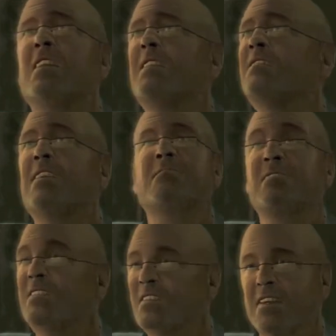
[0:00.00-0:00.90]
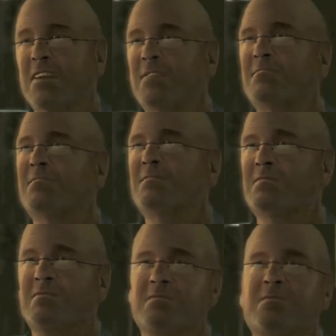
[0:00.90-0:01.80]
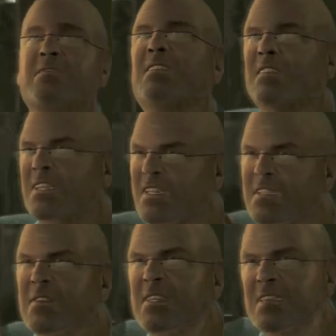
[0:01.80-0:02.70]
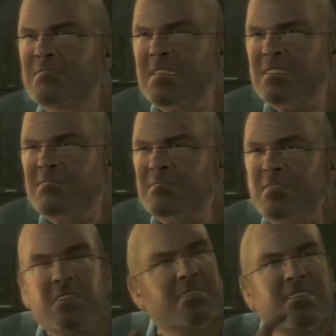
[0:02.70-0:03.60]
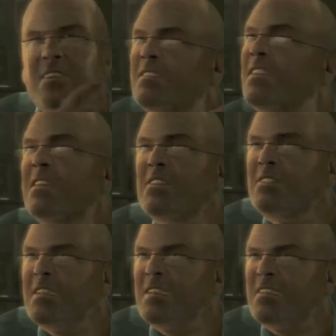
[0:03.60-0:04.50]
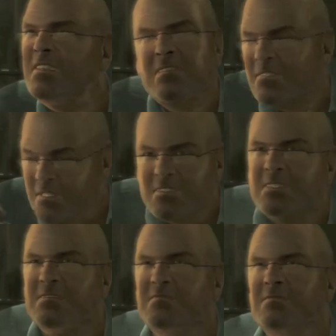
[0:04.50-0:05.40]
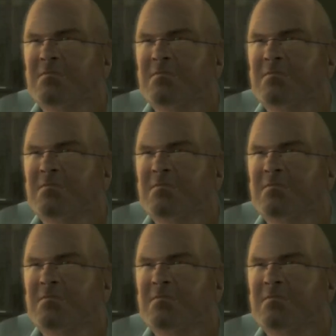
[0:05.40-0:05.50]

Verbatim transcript: rag on the globe. Just watch yourself, mate. These blokes find you, they'll kill you.